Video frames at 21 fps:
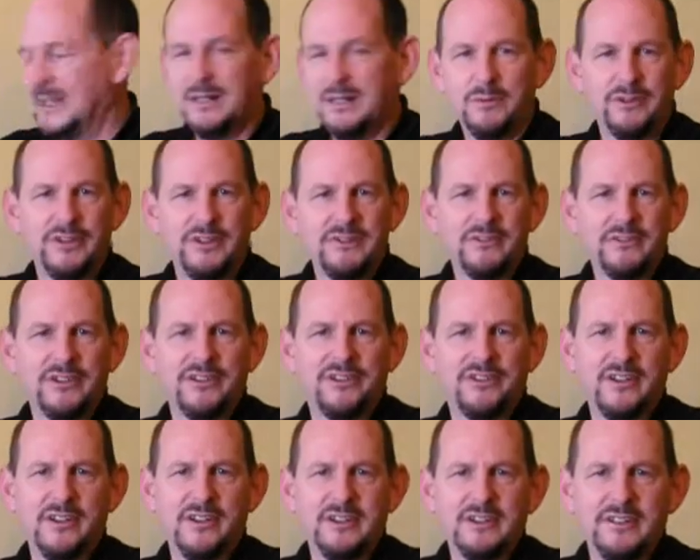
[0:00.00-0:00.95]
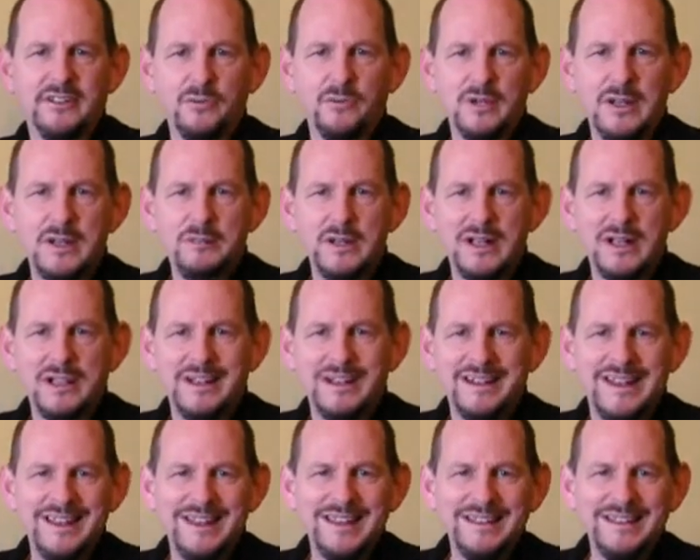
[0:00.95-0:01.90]
It was even cited way
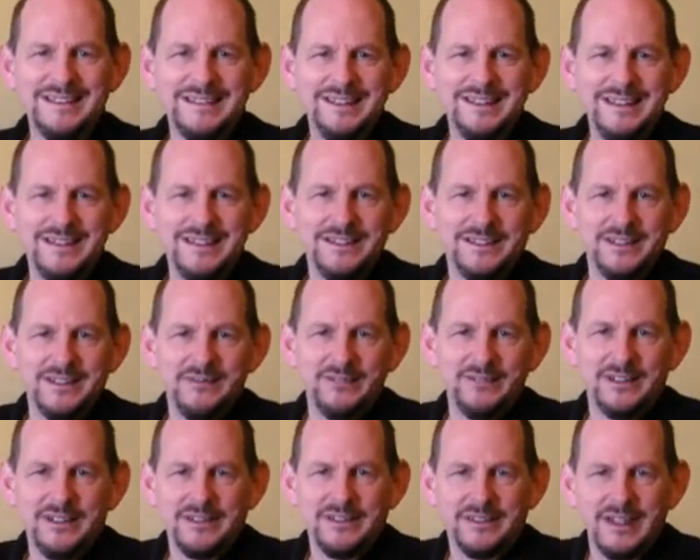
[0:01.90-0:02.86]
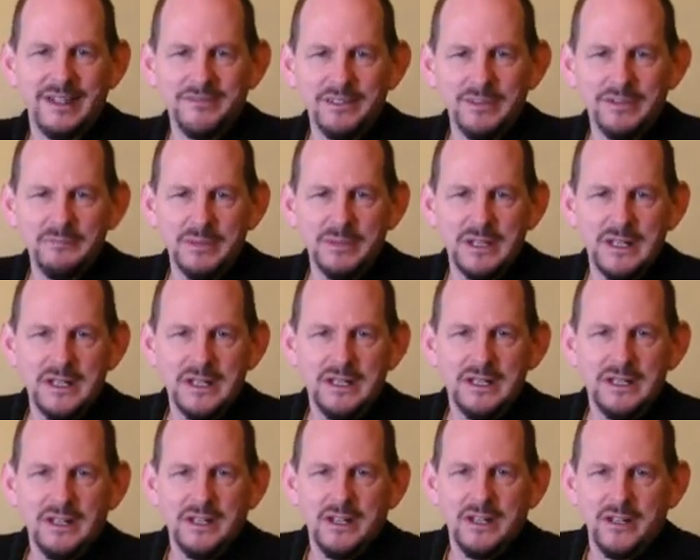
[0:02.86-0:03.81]
back in 1877
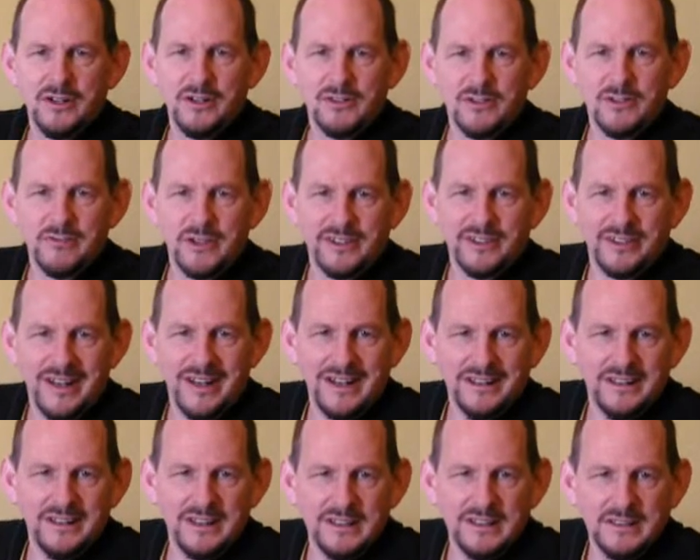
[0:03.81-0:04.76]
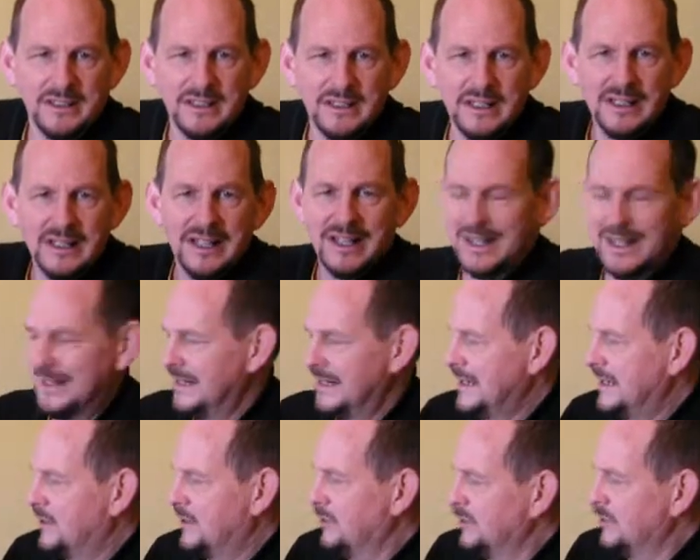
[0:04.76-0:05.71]
by Rovasenda,
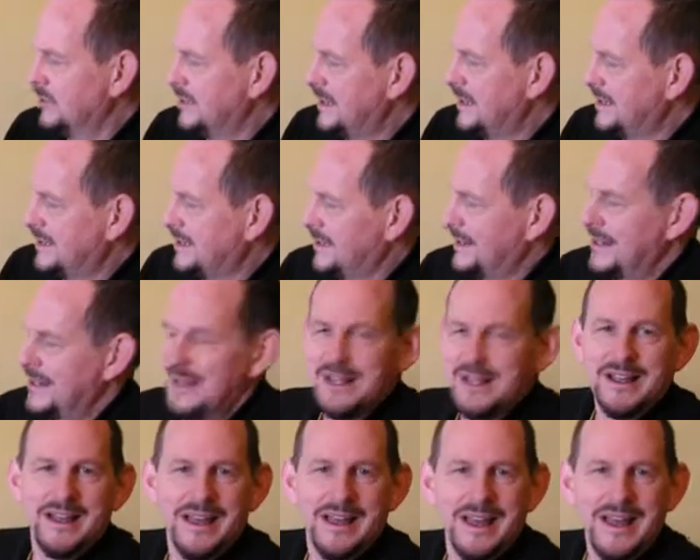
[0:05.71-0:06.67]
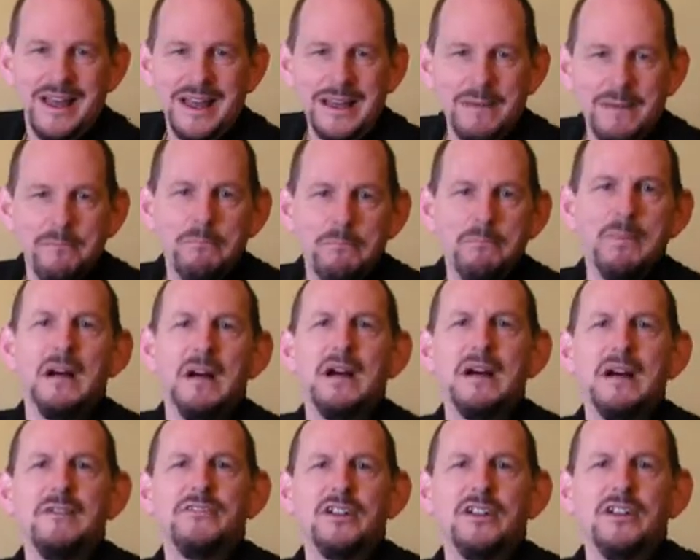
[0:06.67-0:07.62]
and he called it a
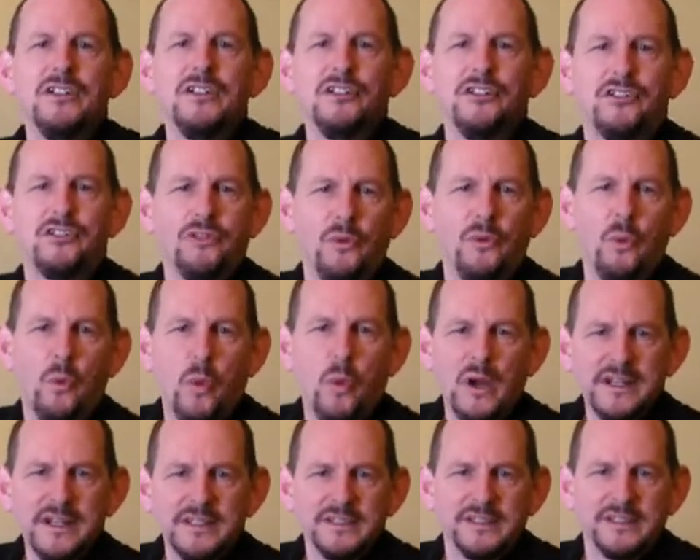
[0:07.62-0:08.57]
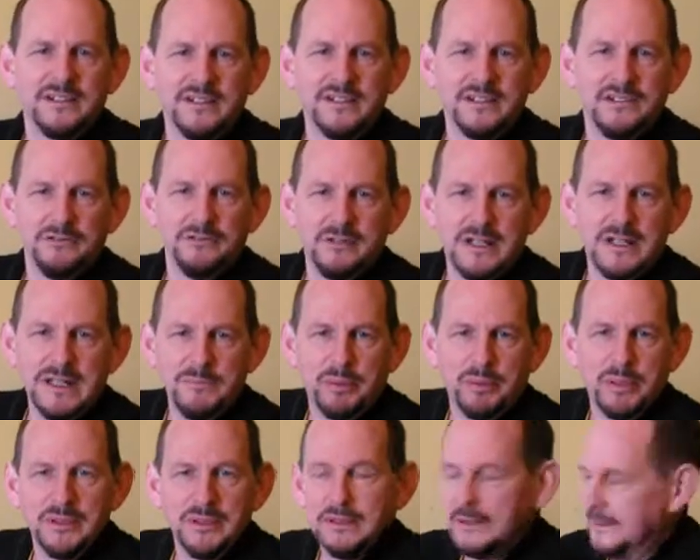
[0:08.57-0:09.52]
marvellous white
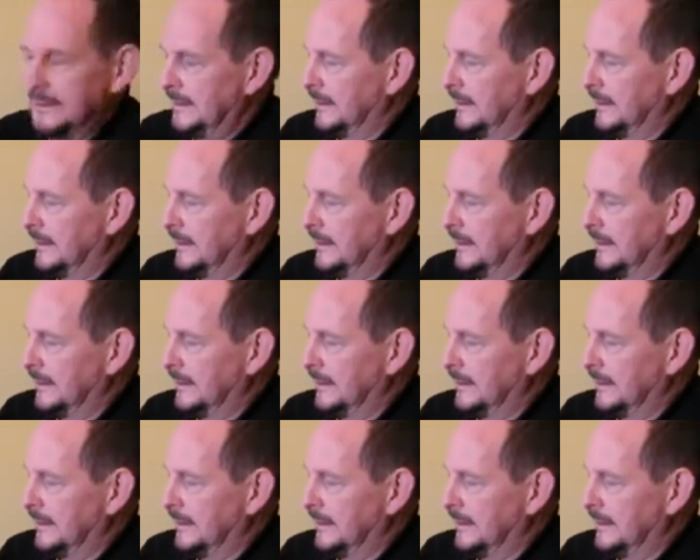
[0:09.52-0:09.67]
grape.